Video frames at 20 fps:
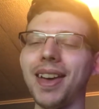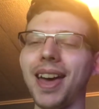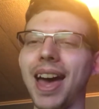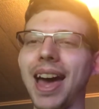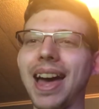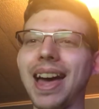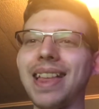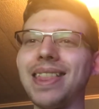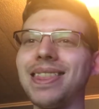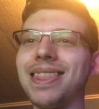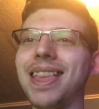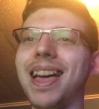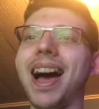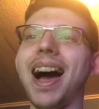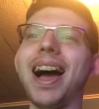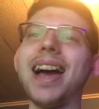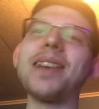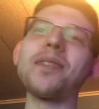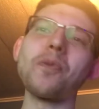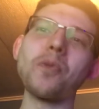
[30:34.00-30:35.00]
And
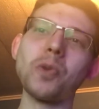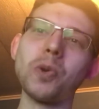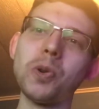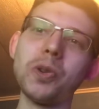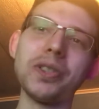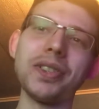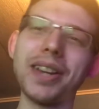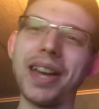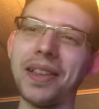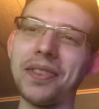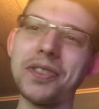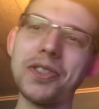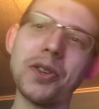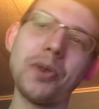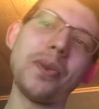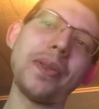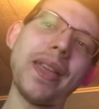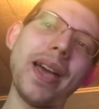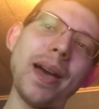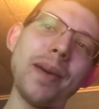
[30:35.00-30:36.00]
I had rules against
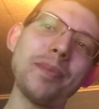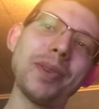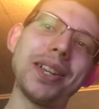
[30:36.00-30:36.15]
doing that,